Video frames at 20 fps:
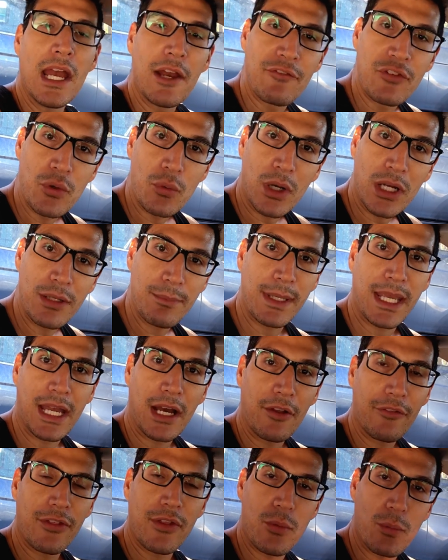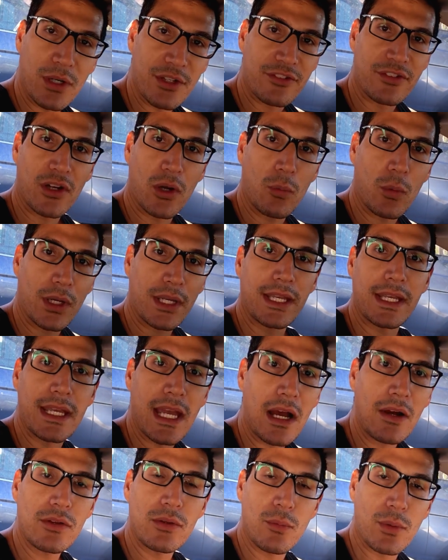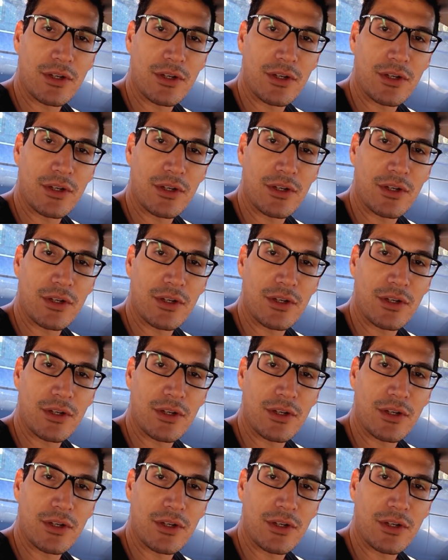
If you want to be healthy, you want to start working out,